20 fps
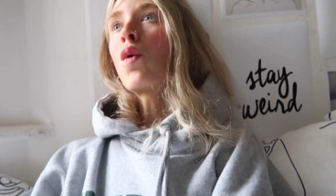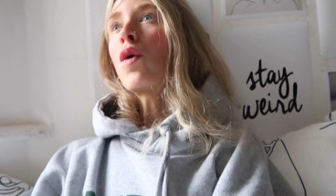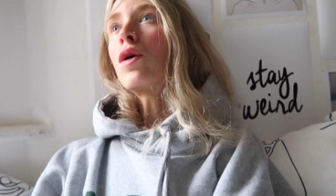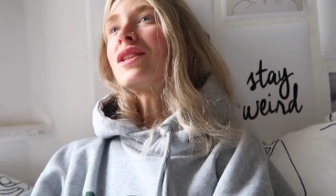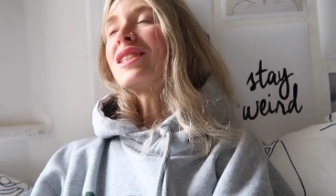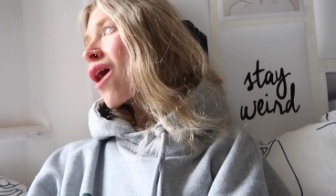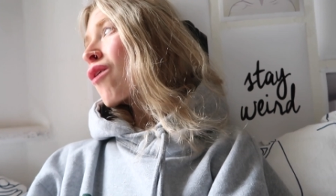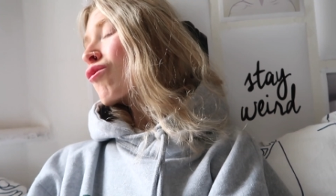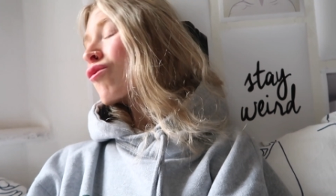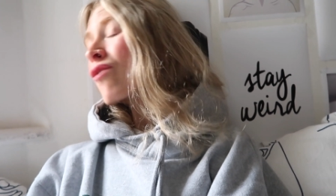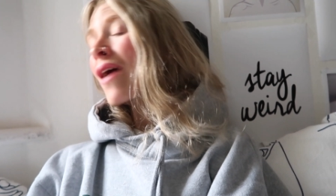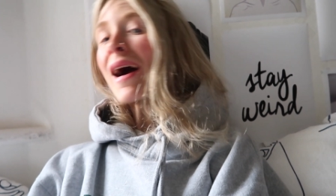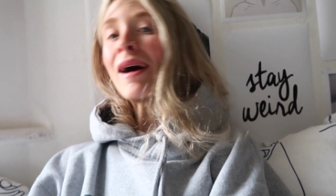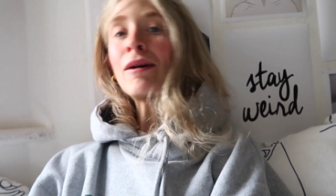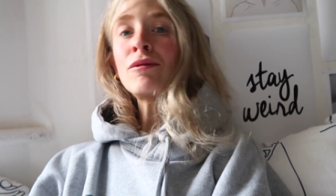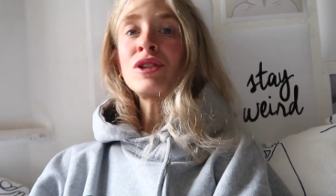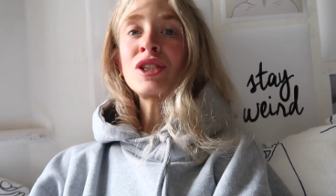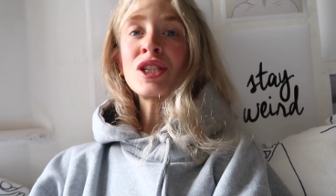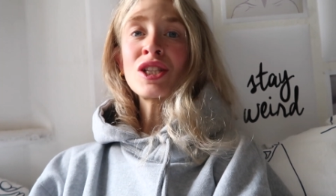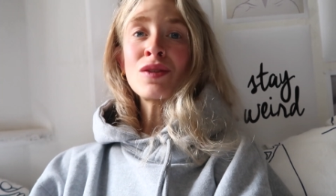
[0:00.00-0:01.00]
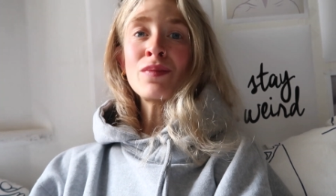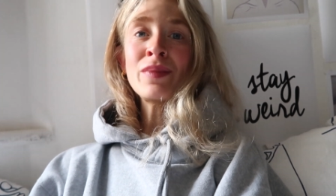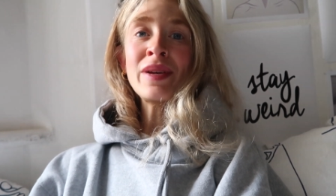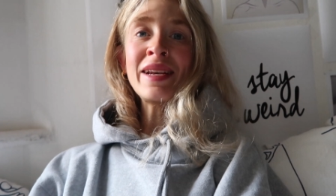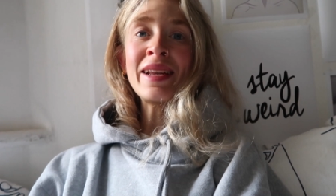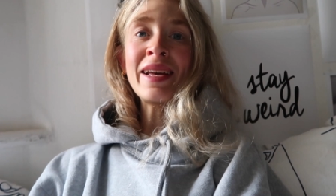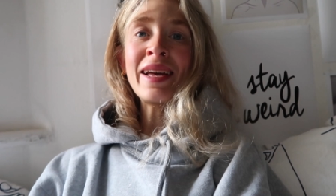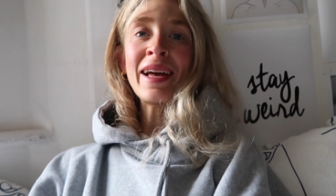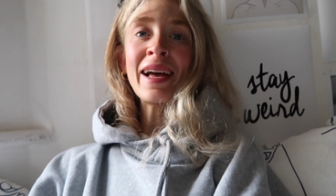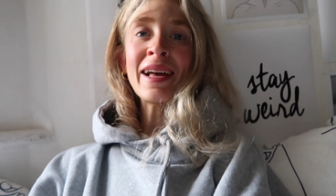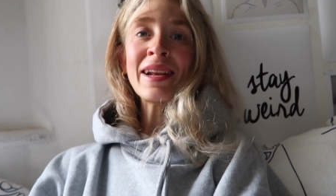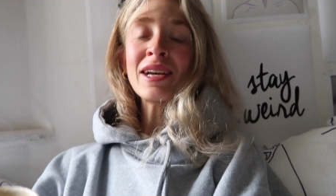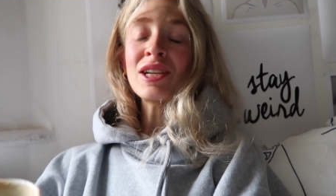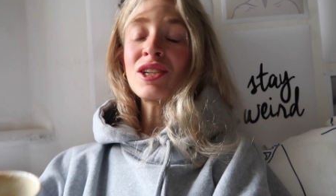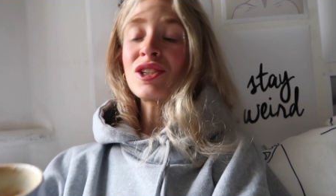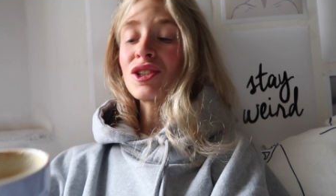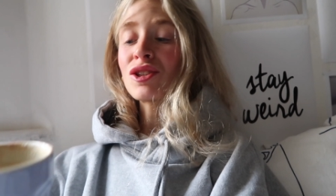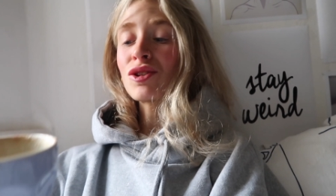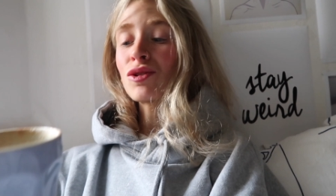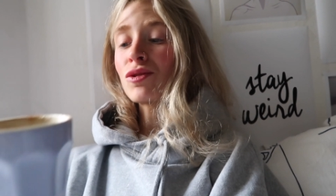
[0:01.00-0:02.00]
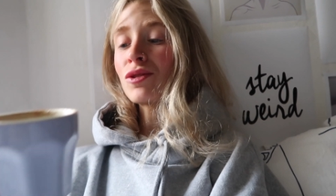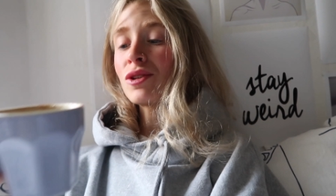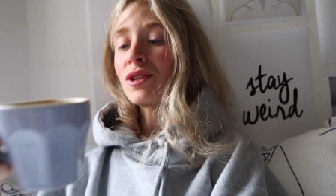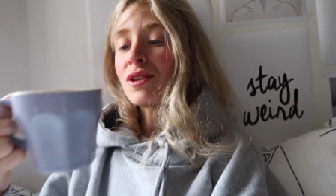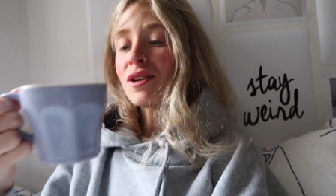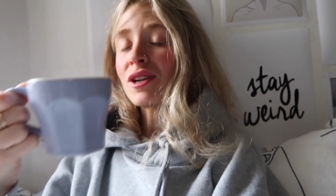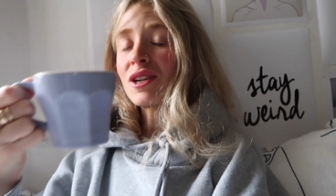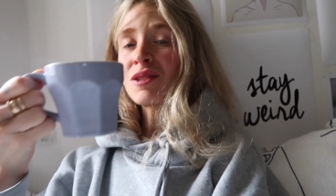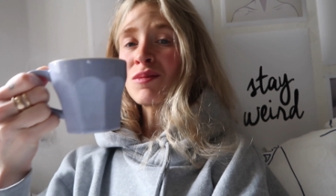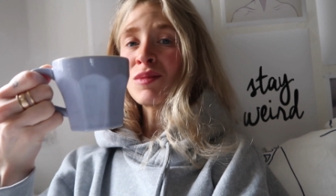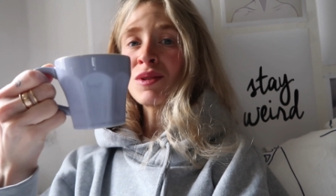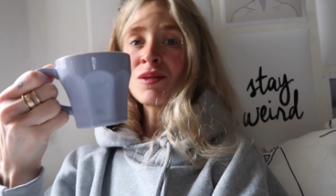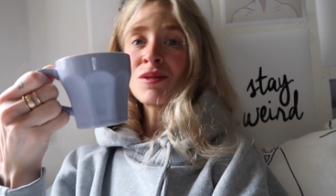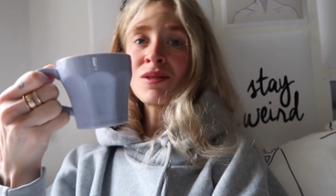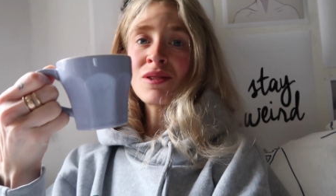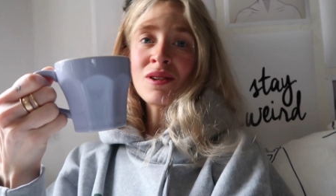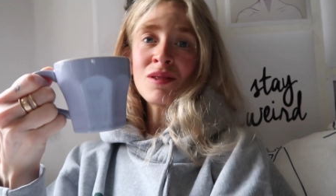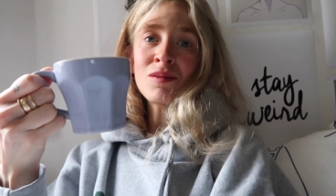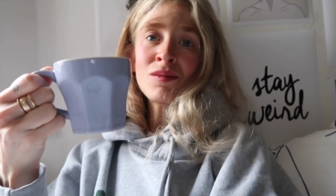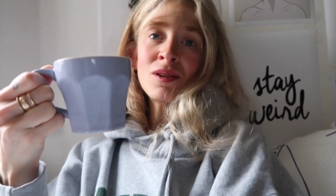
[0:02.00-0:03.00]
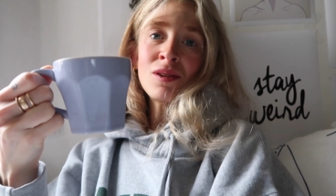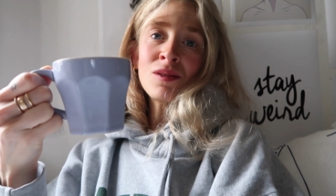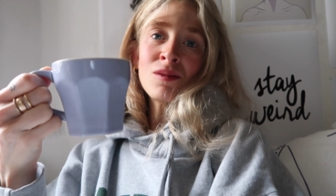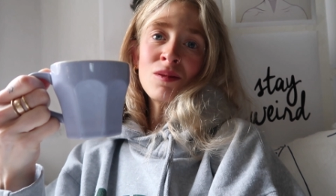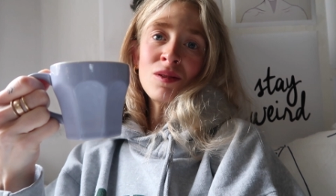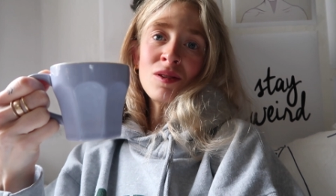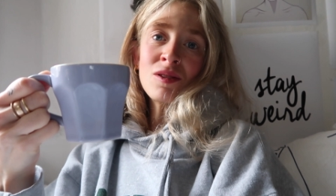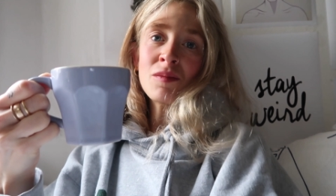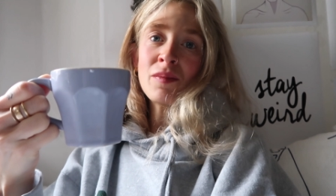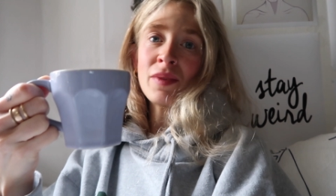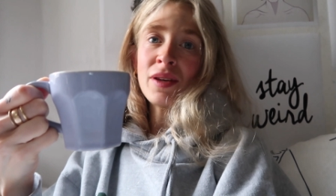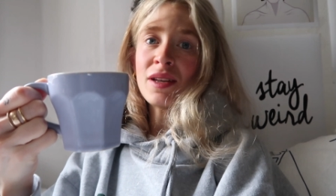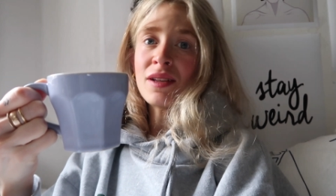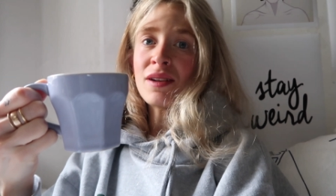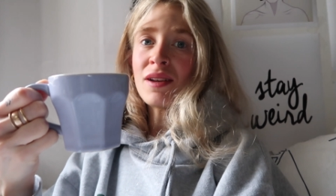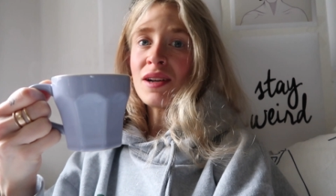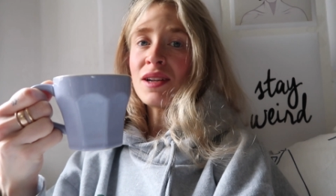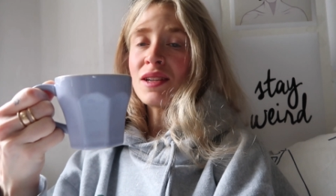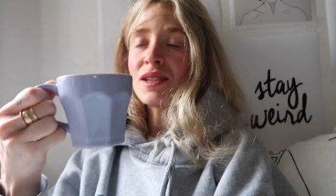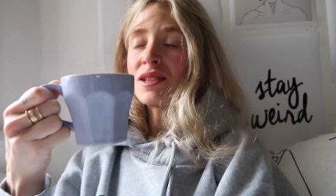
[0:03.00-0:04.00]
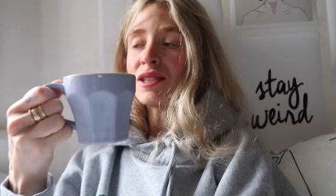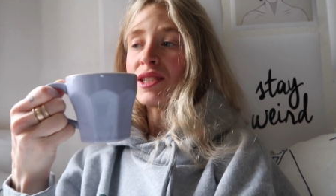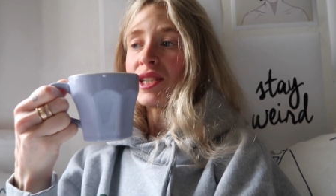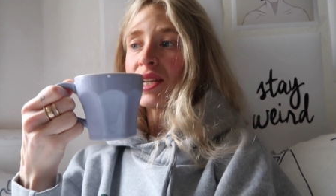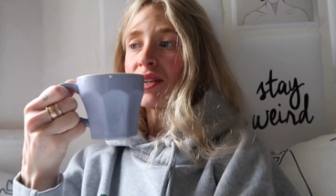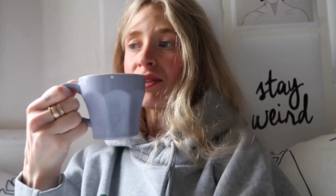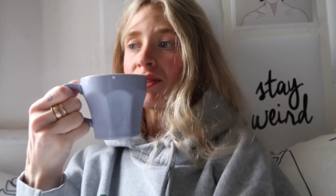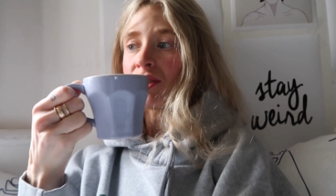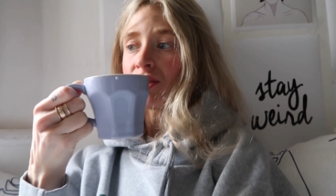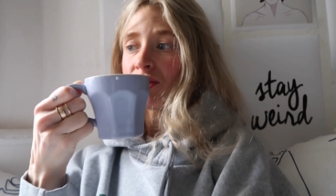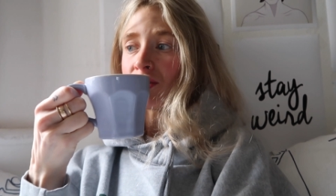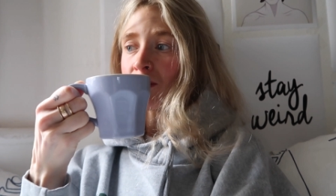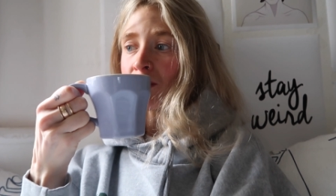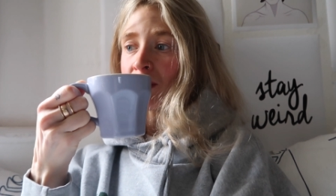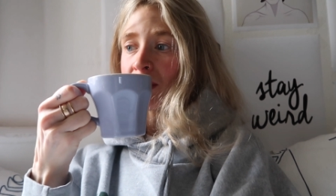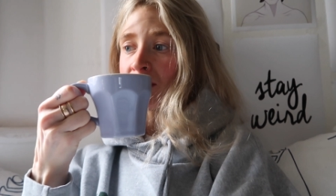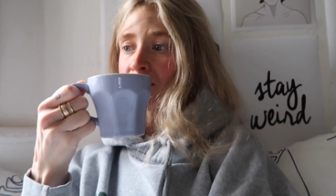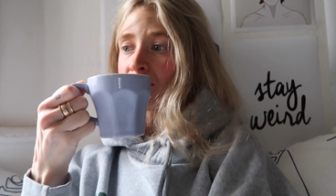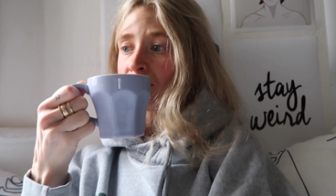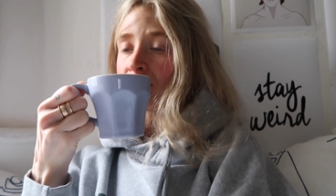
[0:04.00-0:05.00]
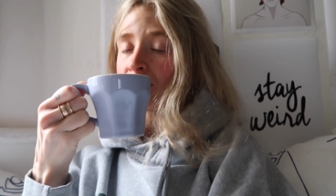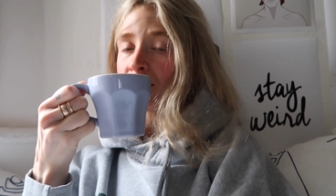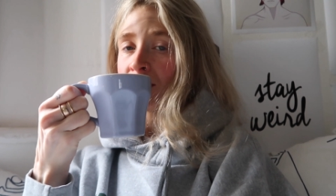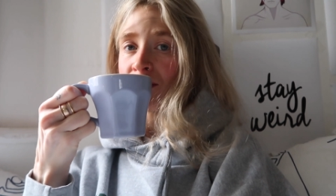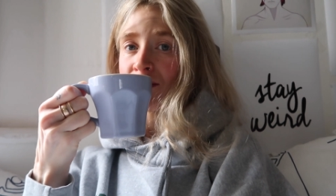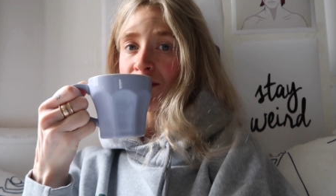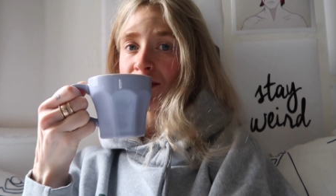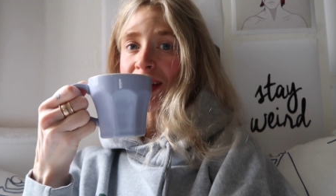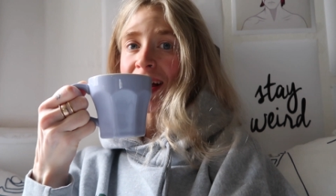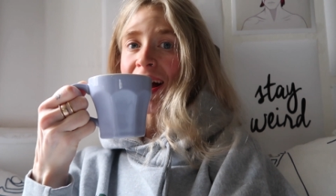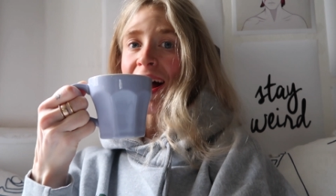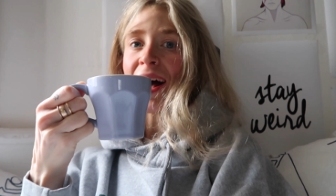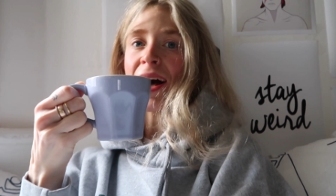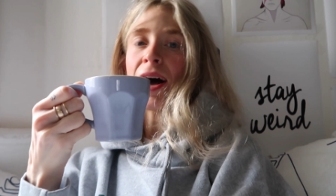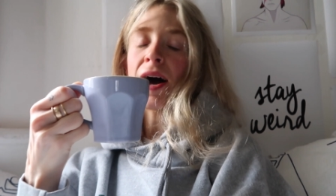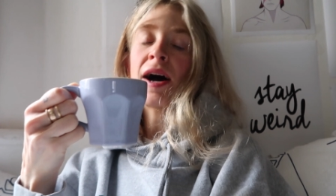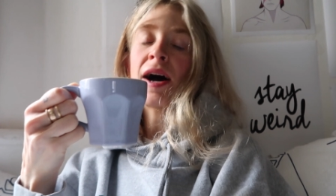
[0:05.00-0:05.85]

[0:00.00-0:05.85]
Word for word: what around at the minute and I just thought you guys might want to come along with me like interior shopping for the new flat.